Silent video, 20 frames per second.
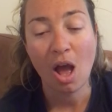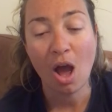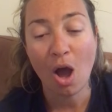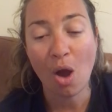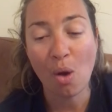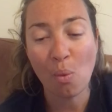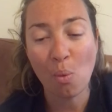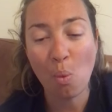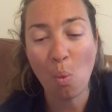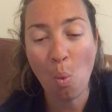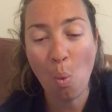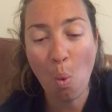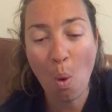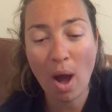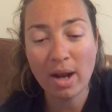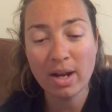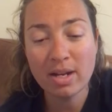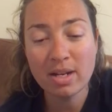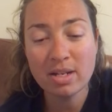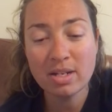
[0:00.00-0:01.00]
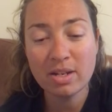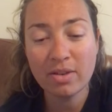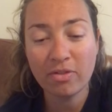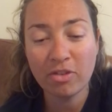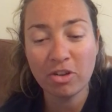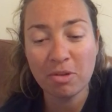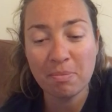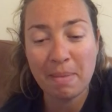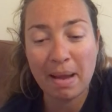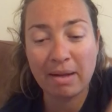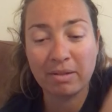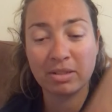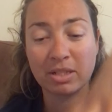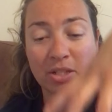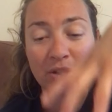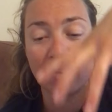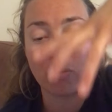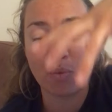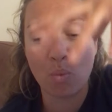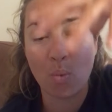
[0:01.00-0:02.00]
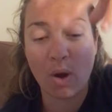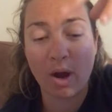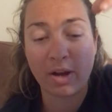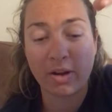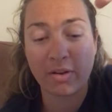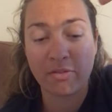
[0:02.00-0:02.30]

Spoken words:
A wonderful mountain of white